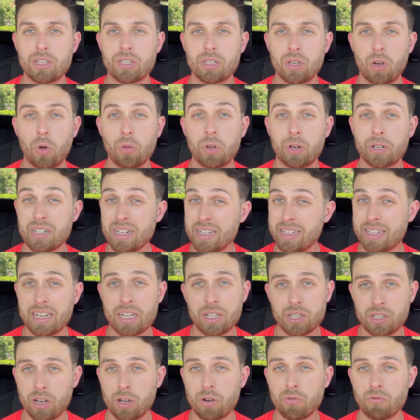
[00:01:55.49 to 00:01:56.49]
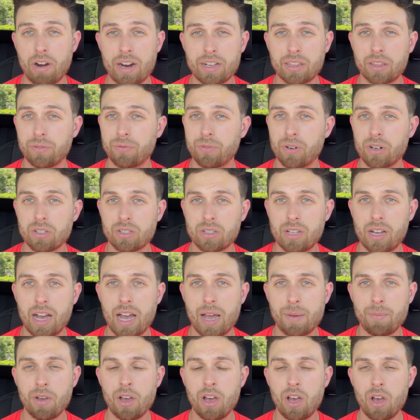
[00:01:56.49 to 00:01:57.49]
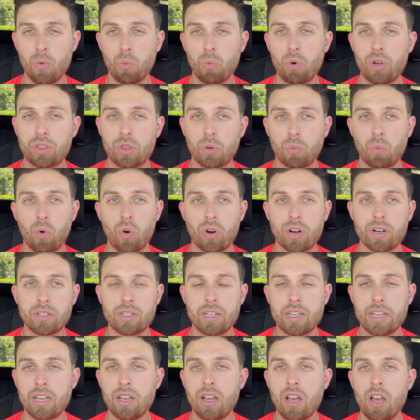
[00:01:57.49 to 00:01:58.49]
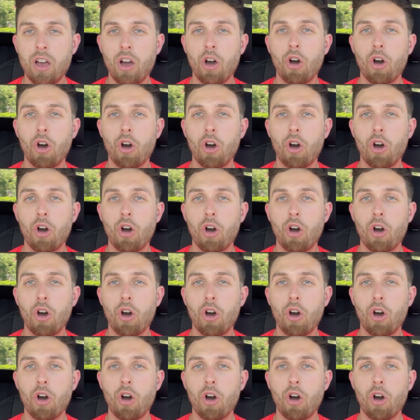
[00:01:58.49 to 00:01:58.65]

So they're going to get it done right the first time with the warranty.